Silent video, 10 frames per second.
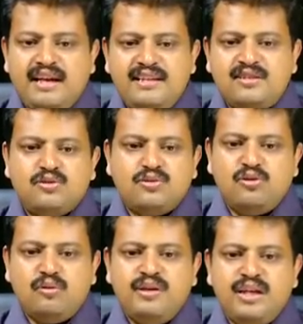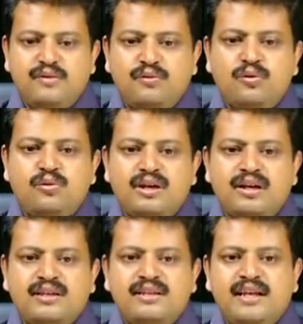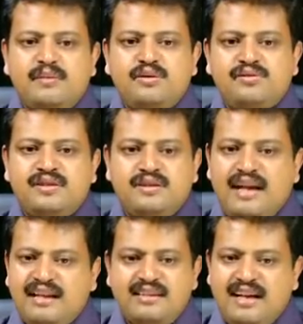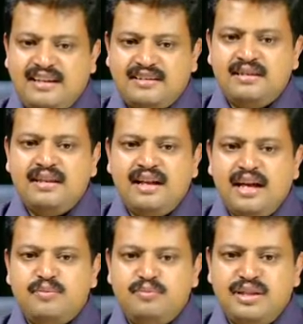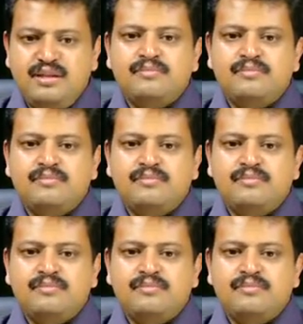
hence should not be invoked to curtail the ambit of the latter and b